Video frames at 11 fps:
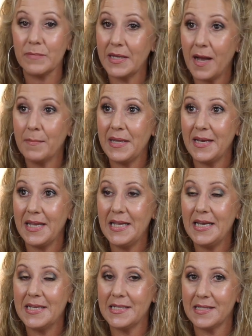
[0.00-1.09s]
But it
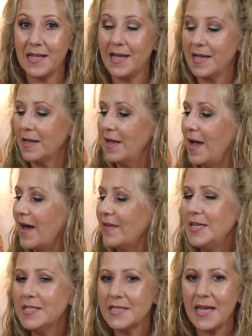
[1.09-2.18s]
is I
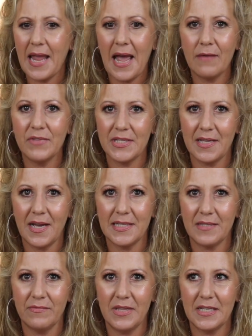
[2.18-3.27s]
think it's like half the size
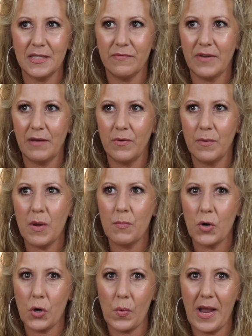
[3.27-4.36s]
of this, if I
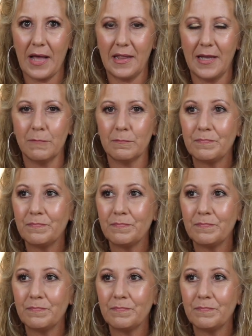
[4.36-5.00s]
remember correctly.